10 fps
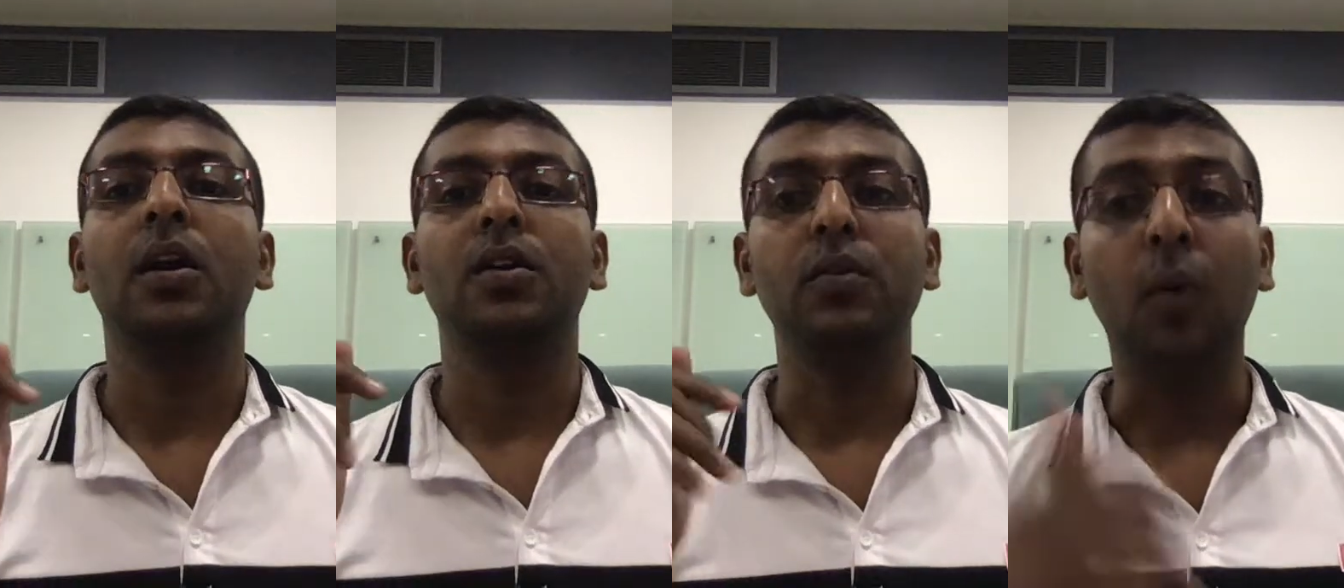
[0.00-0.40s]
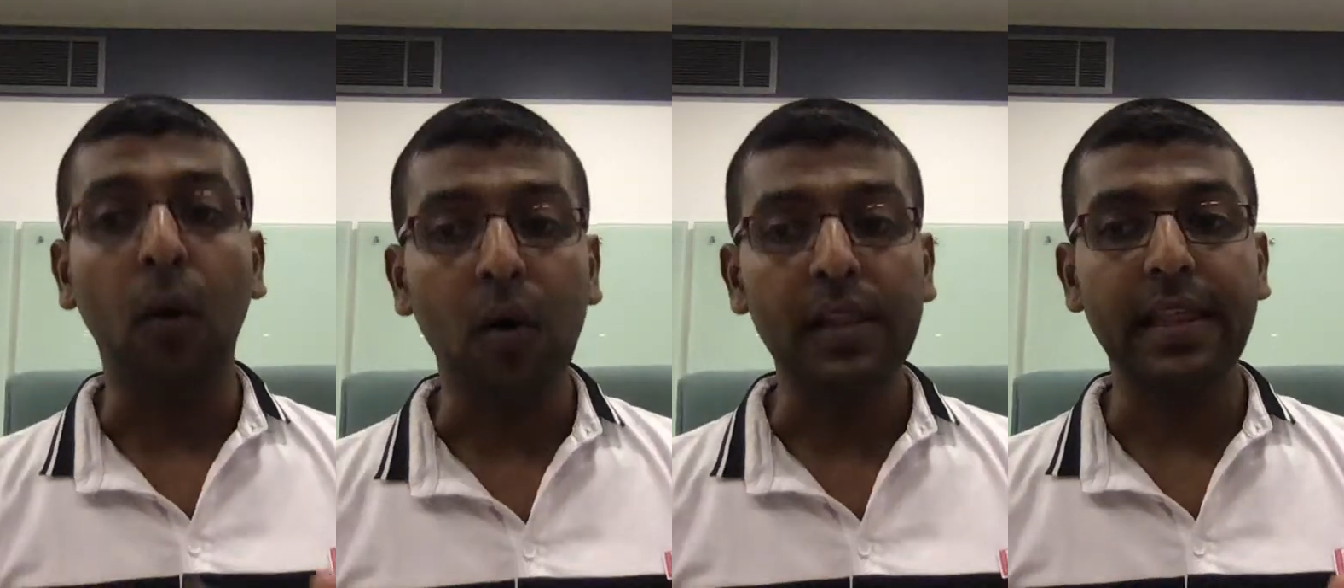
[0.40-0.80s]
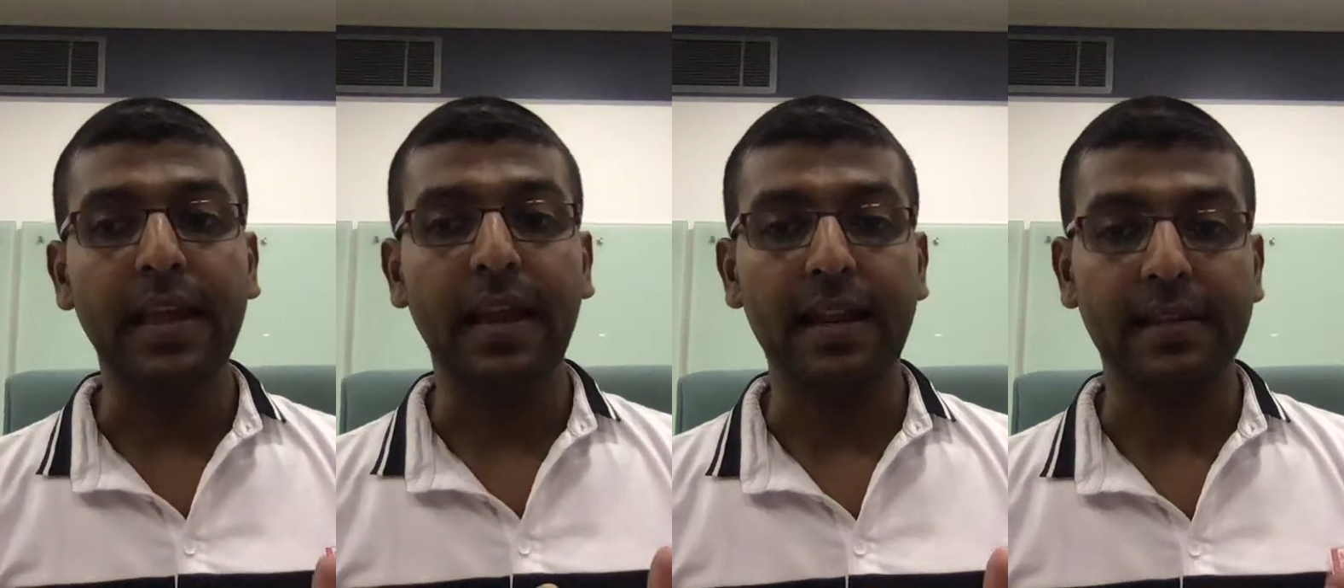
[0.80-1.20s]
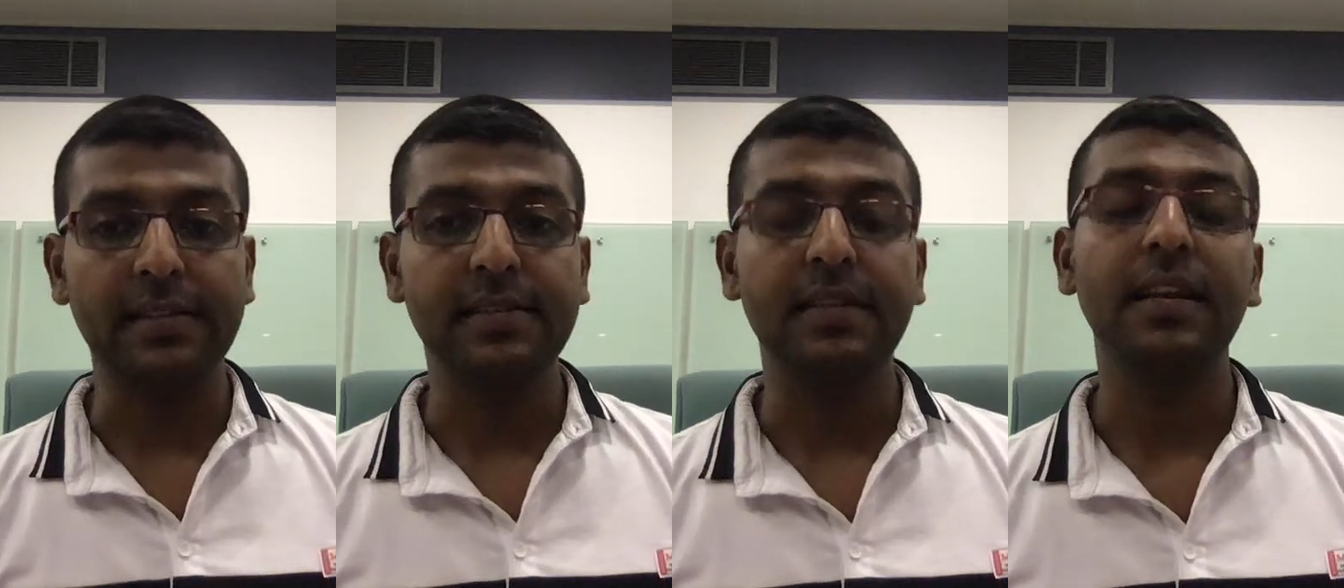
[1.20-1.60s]
to hold their
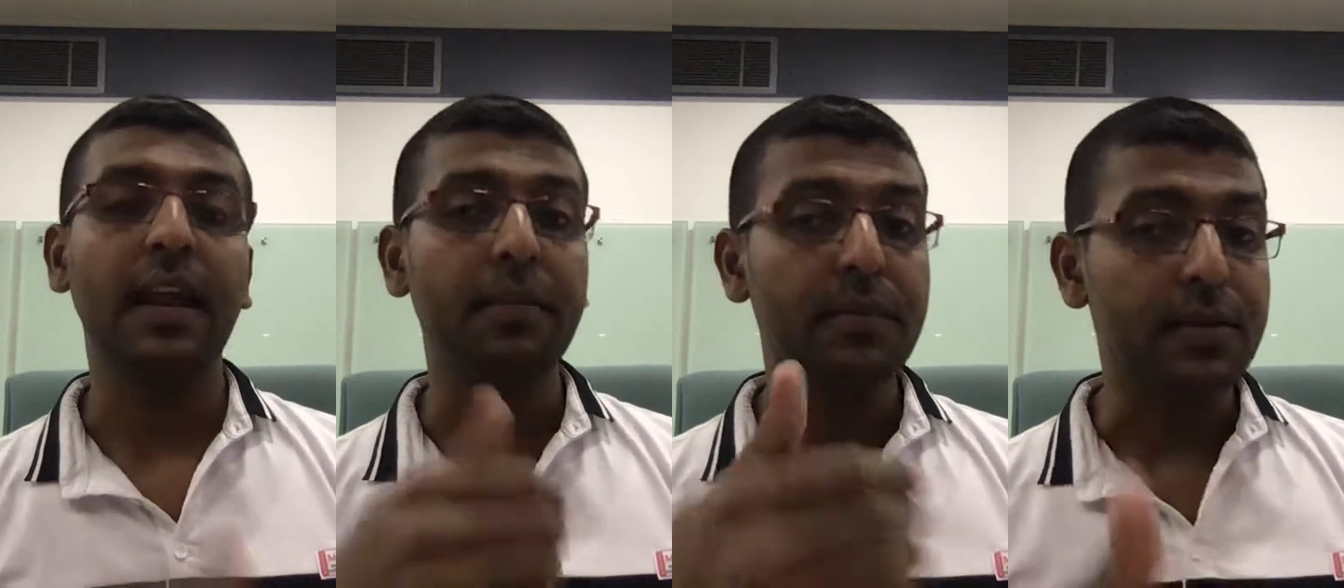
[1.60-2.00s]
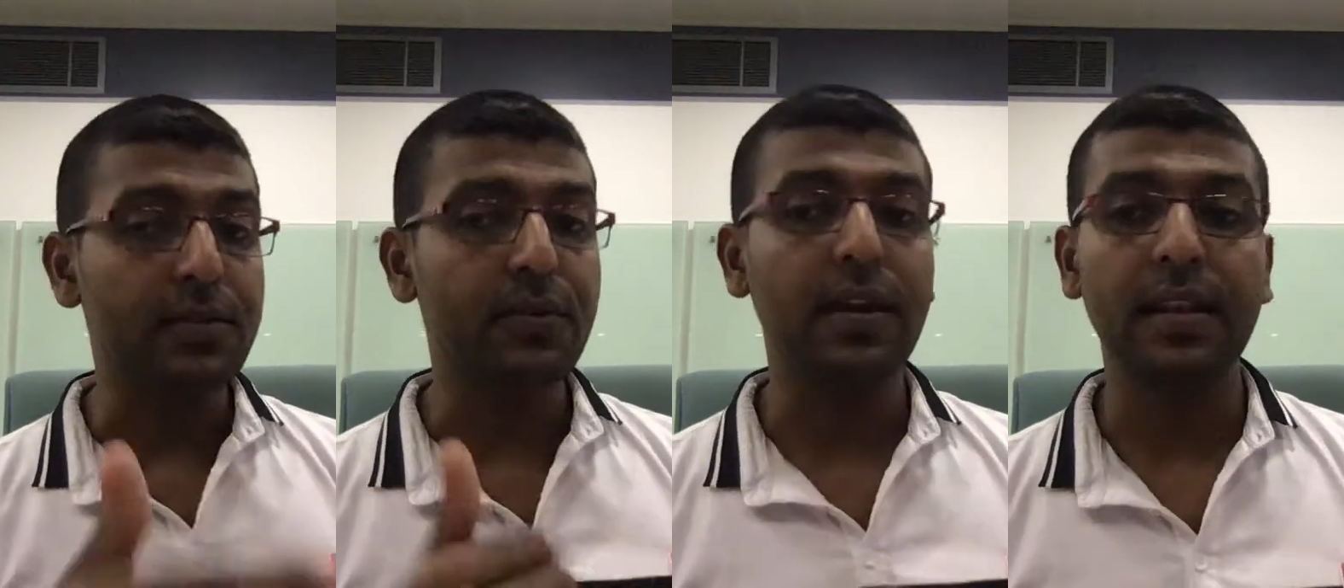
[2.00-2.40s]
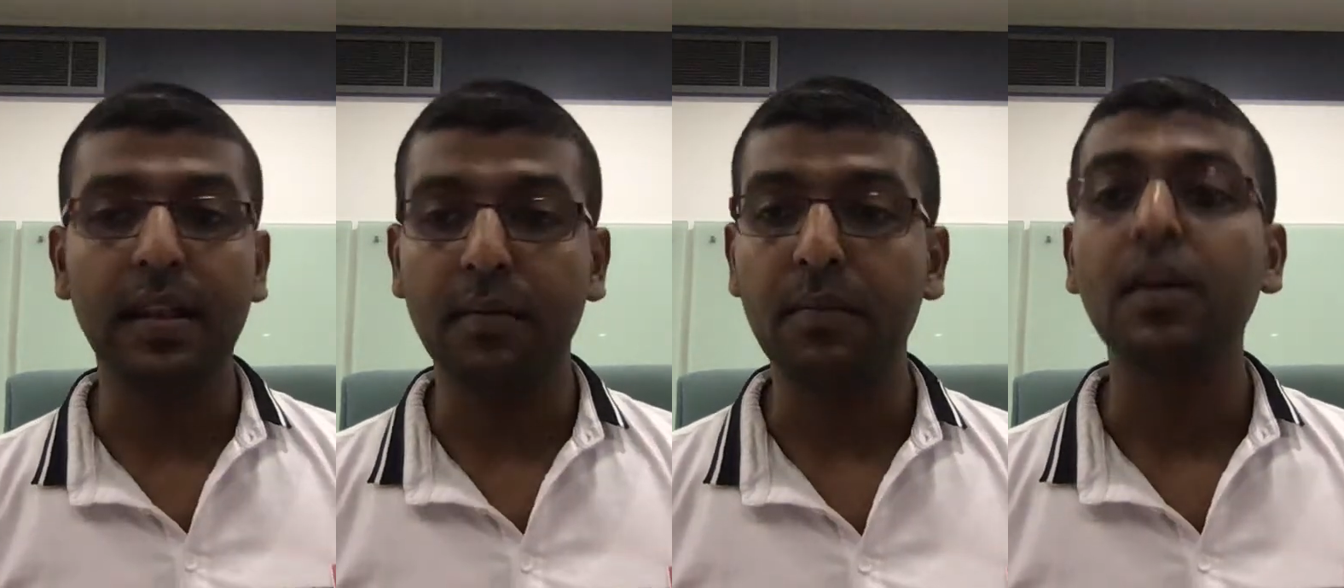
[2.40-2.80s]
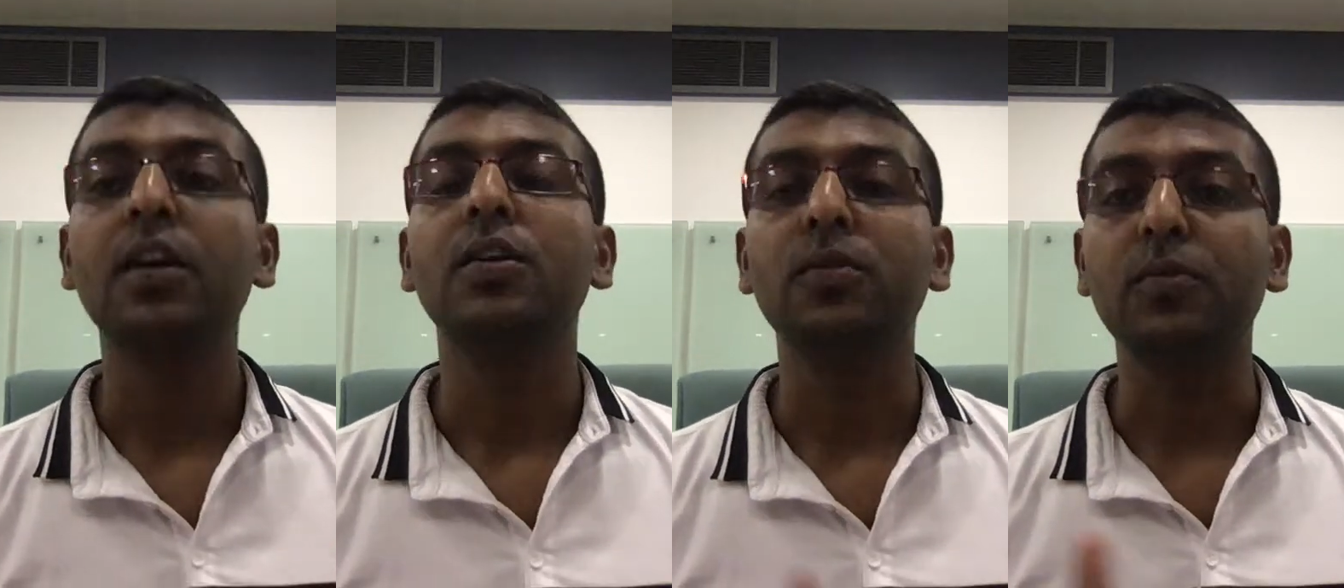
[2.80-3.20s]
attention and persuade them
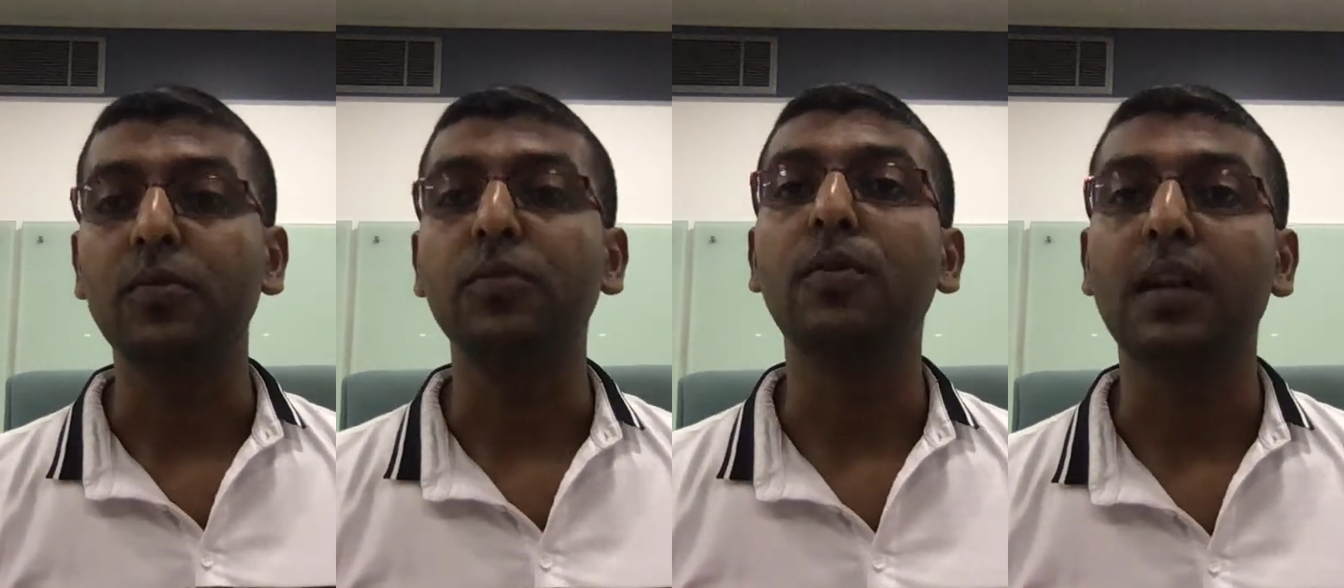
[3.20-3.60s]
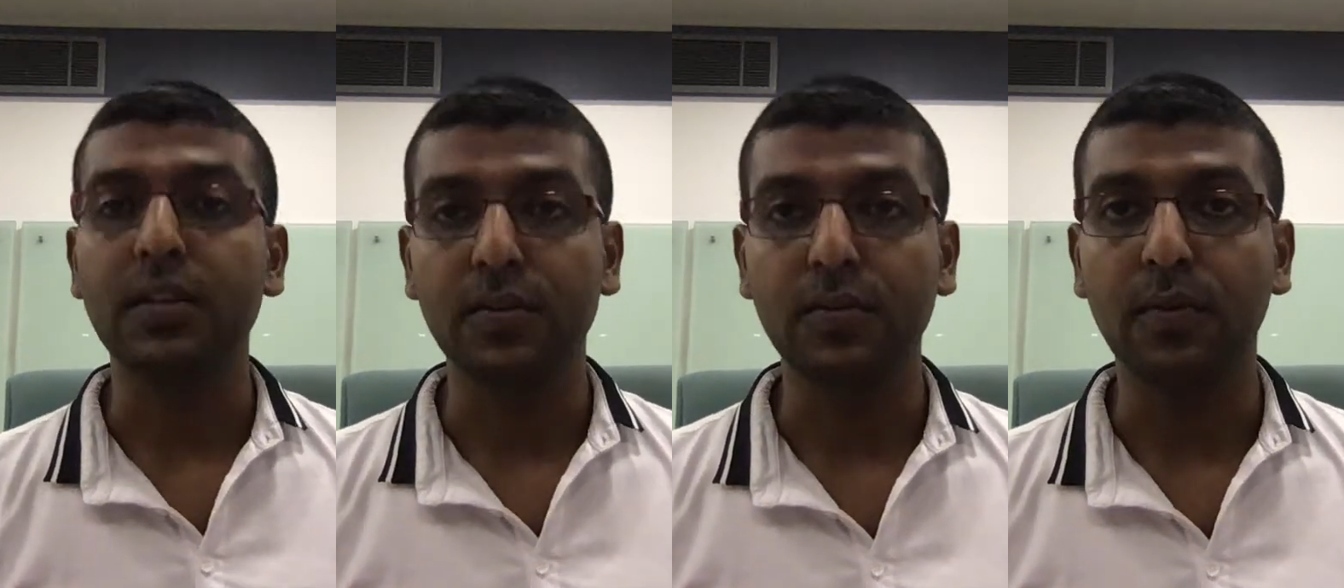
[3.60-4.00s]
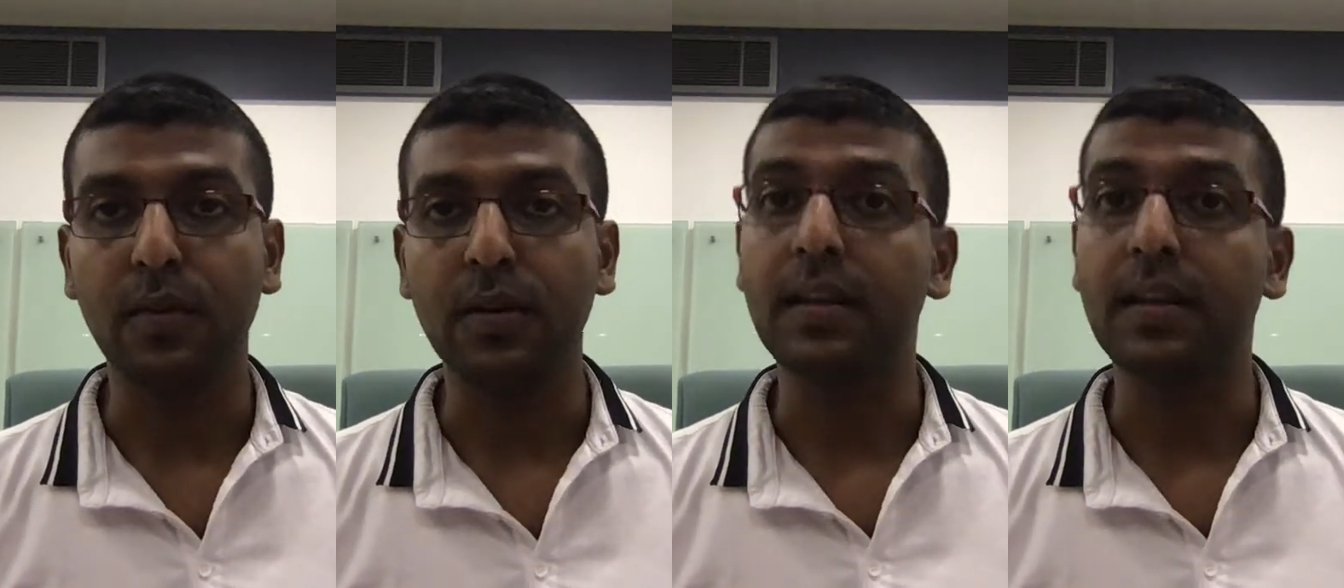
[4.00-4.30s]
to do what you want.